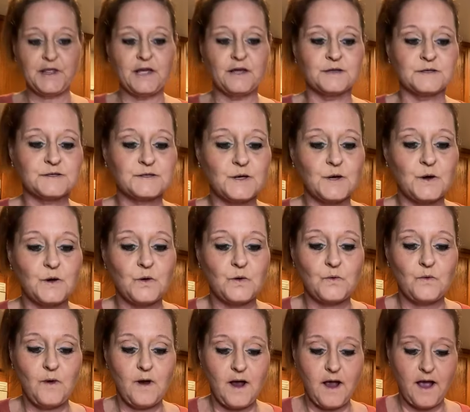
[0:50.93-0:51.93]
So
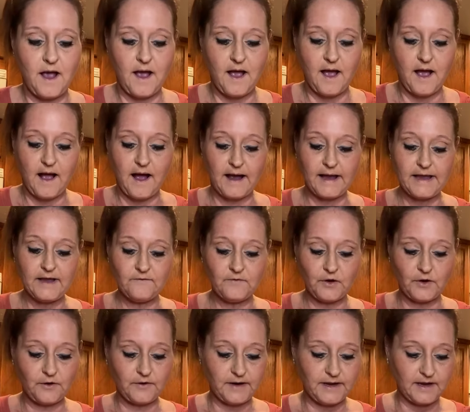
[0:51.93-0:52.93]
I have already